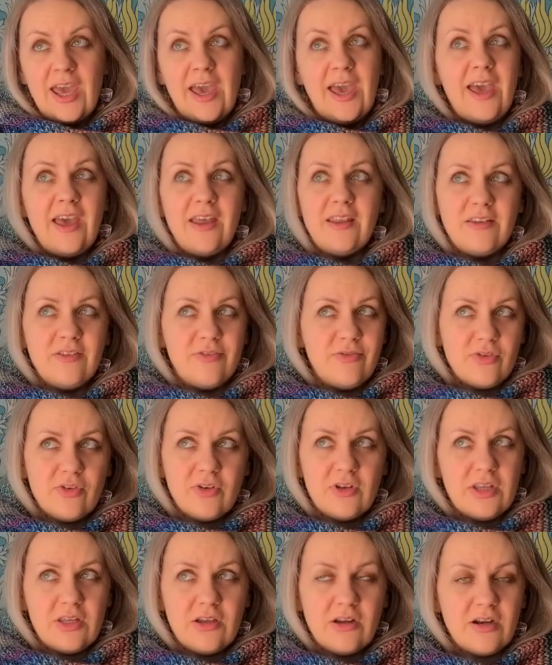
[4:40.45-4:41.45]
and
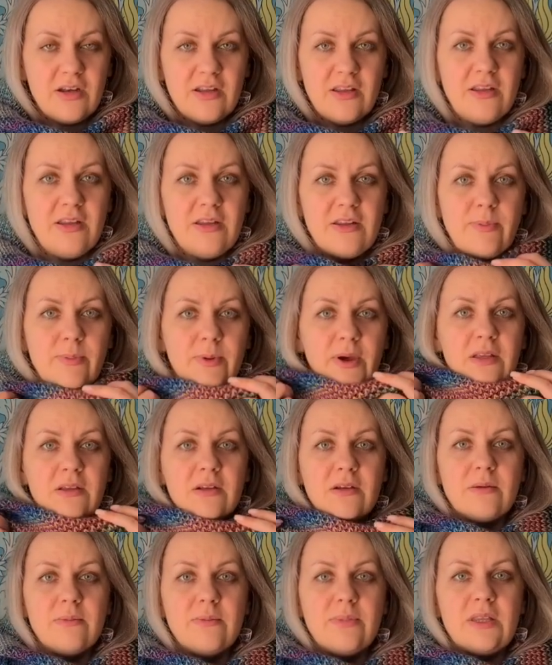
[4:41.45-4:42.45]
different yarn than in the pattern.